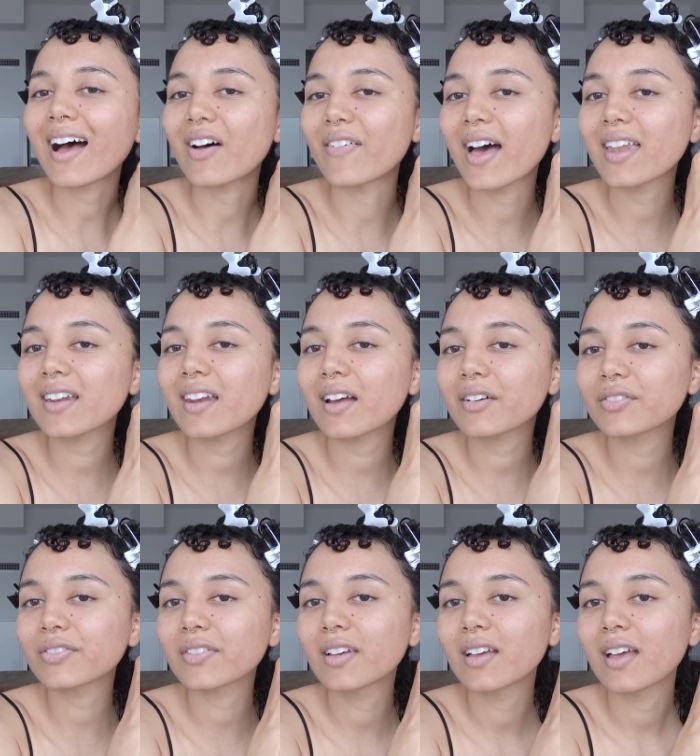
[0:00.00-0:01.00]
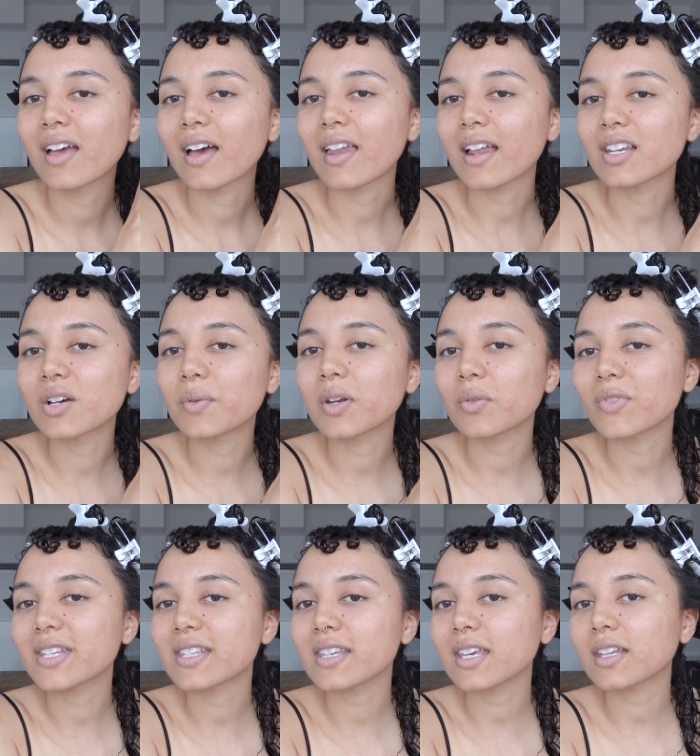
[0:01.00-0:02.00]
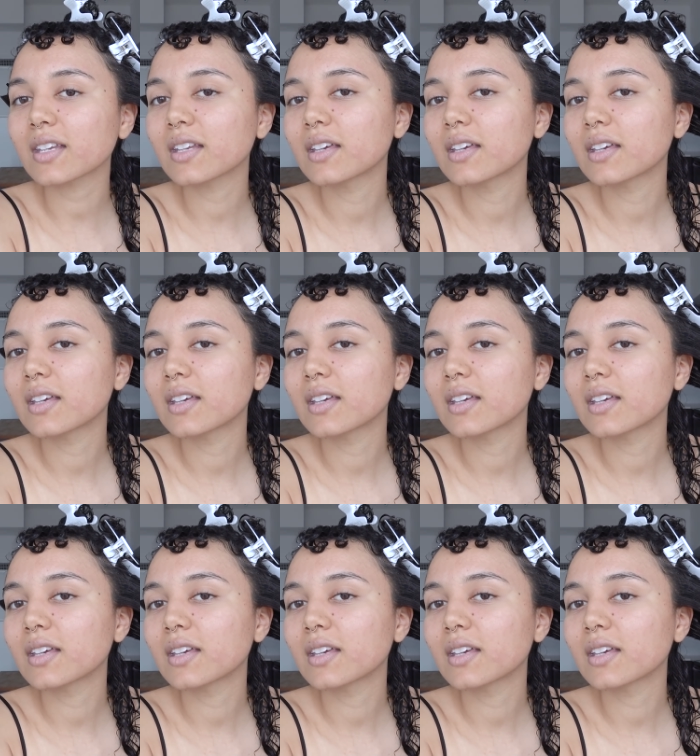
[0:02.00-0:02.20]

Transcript: I've had enough and I don't want to risk it.